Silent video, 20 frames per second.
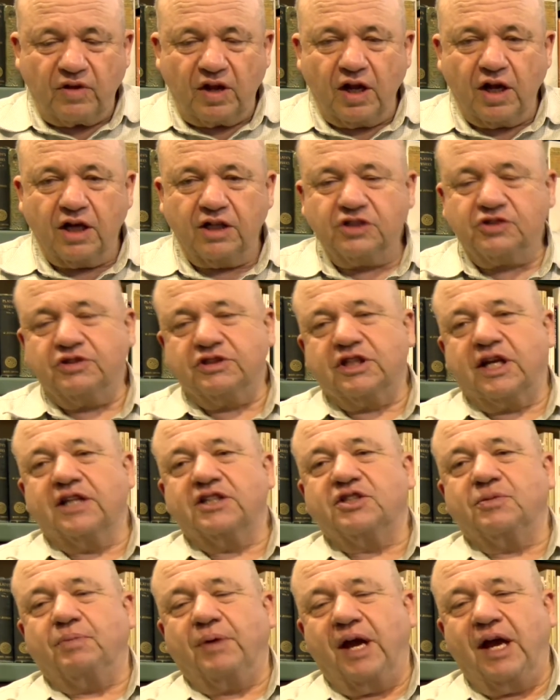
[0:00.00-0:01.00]
Countries like
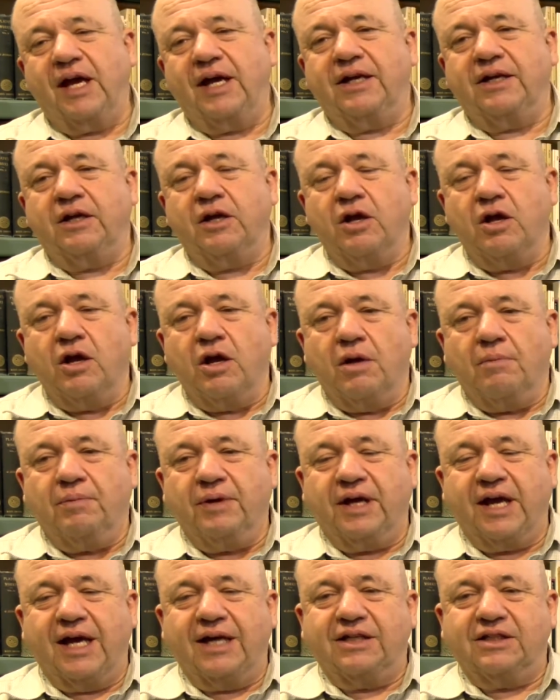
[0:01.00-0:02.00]
Japan
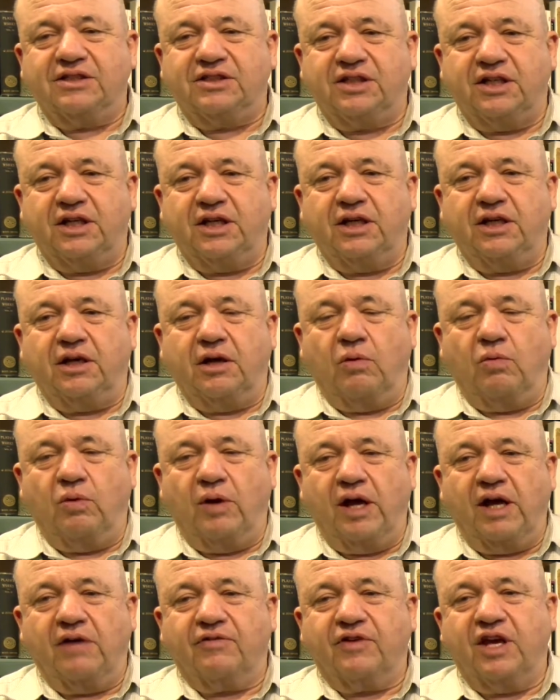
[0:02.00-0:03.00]
began to see a
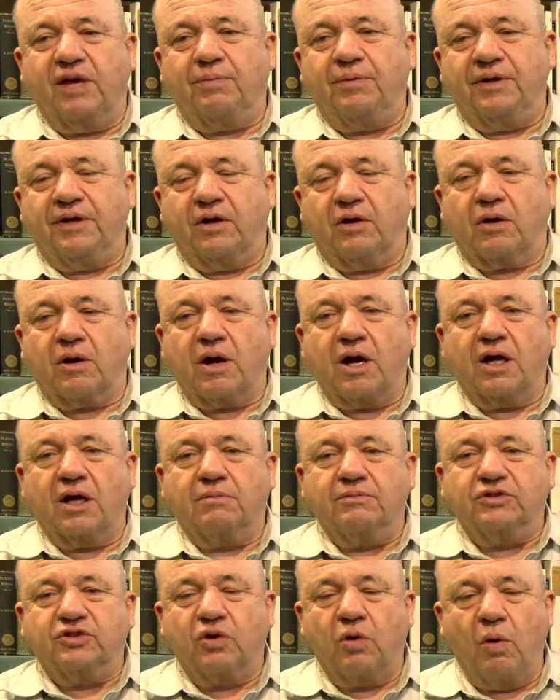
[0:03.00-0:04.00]
way of keeping their
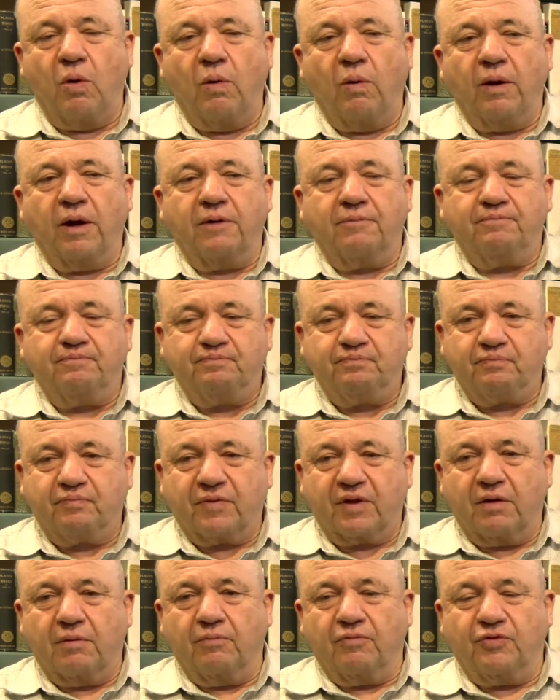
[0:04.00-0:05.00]
economies going
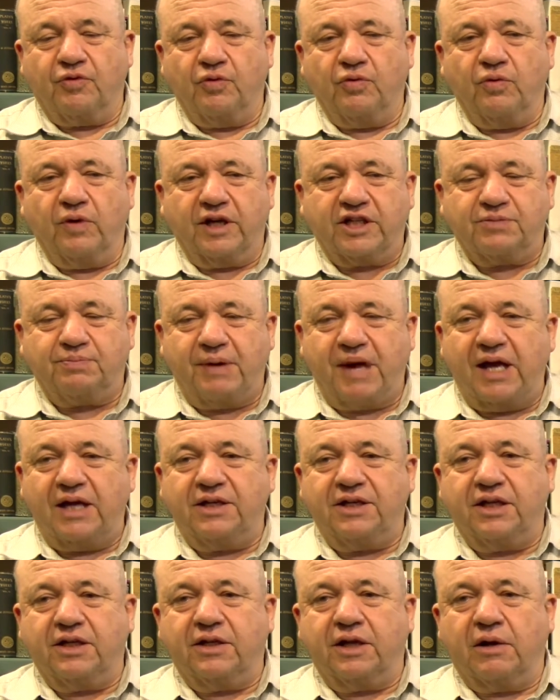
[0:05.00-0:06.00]
through
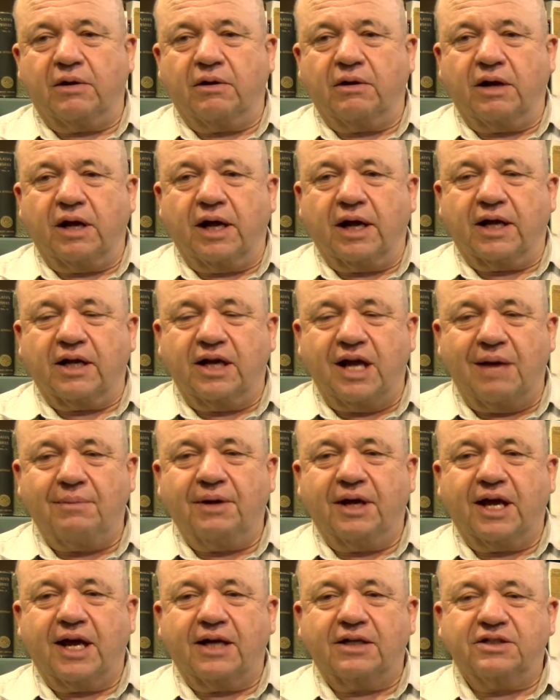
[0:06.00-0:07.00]
expanding their
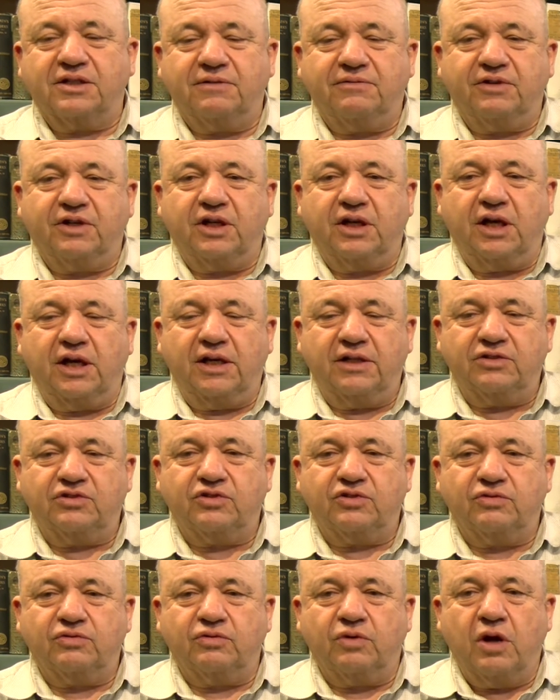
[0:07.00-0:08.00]
economic activity
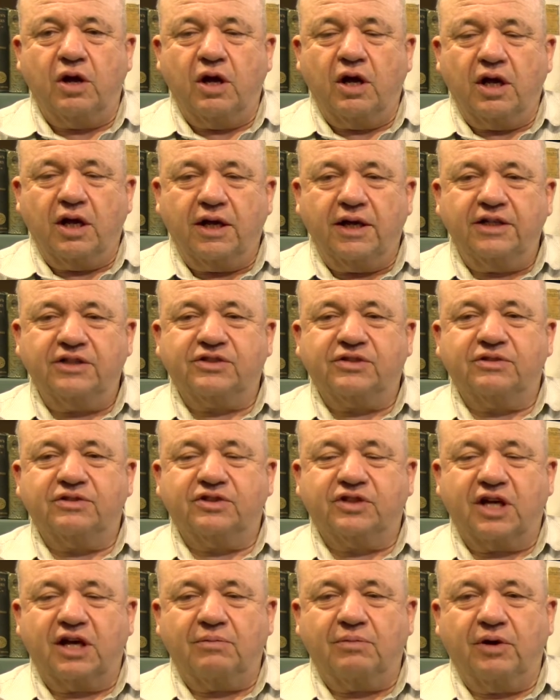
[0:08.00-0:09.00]
into eastern
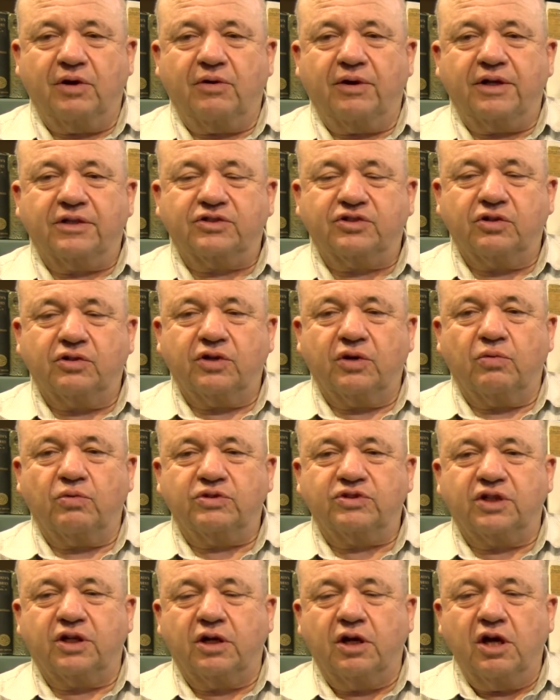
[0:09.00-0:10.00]
Siberia. So there
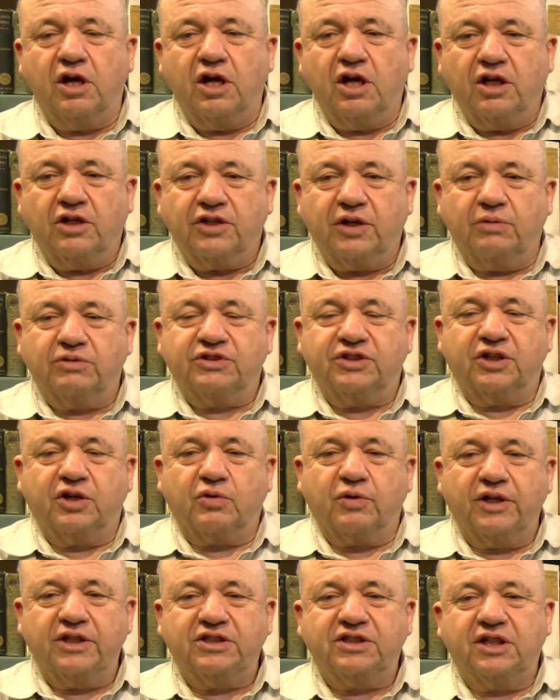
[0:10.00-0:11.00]
was
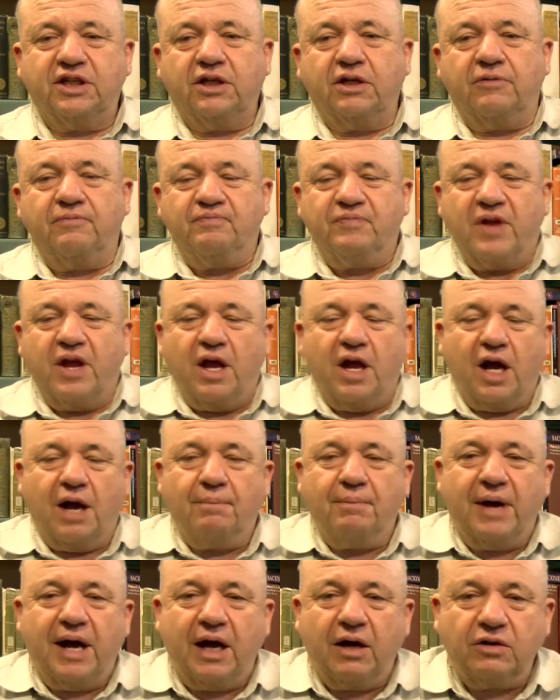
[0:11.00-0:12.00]
increasing
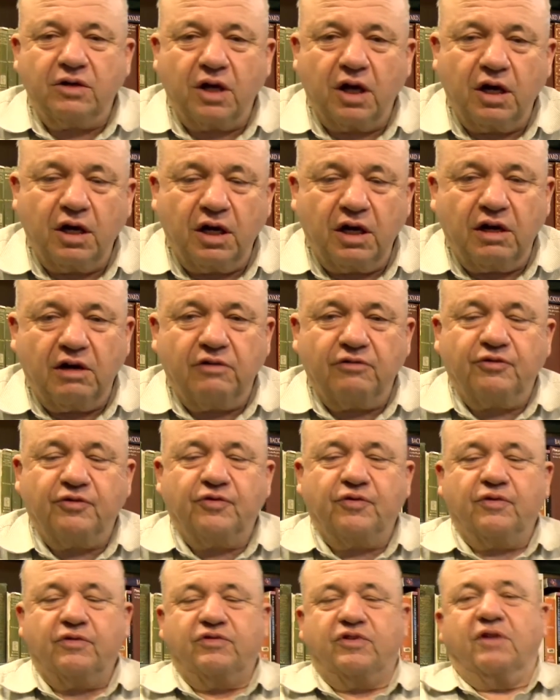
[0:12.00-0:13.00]
amount
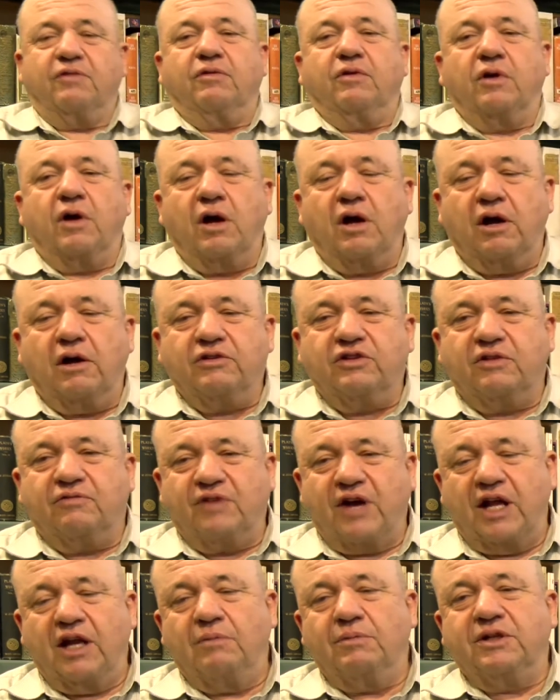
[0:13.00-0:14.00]
of
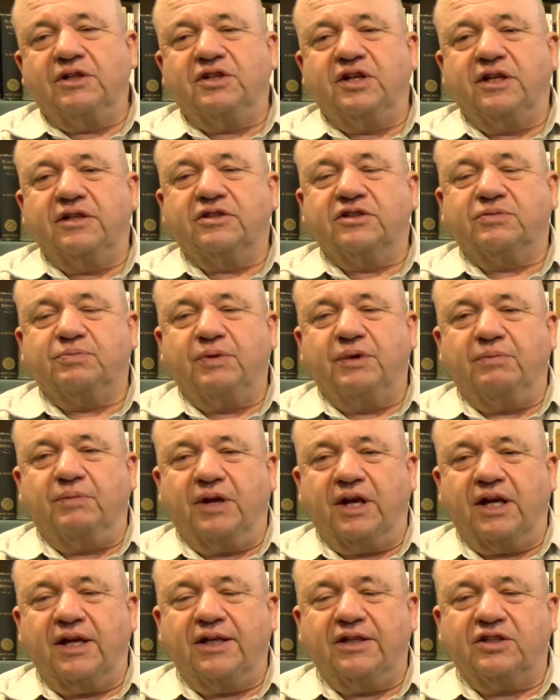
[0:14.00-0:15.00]
development deals
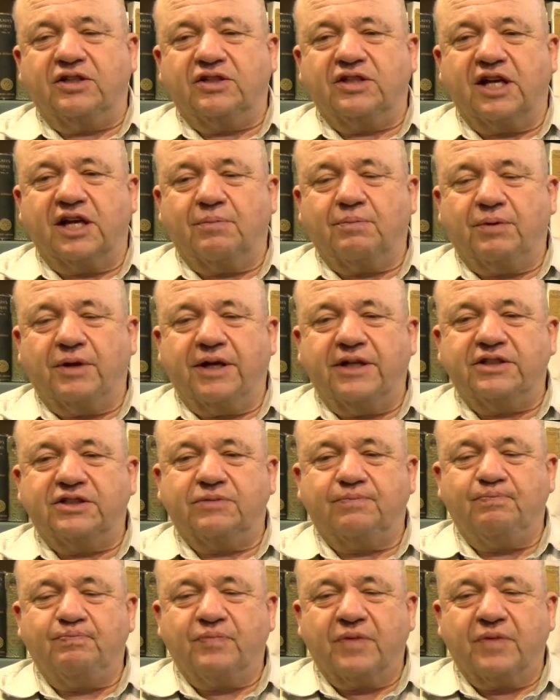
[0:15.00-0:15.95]
beginning to take place